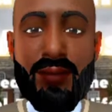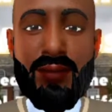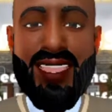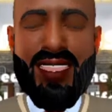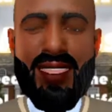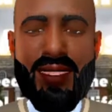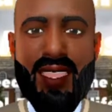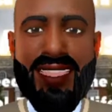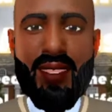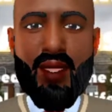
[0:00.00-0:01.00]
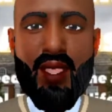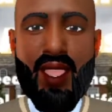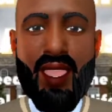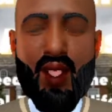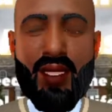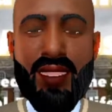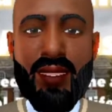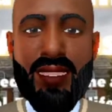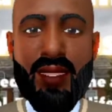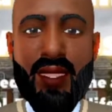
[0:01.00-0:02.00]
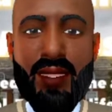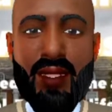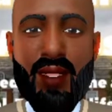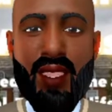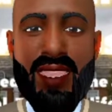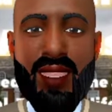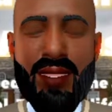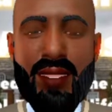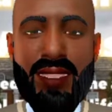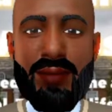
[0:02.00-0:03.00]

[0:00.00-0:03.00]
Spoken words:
I use my avatar. I was just looking up and saw my avatar.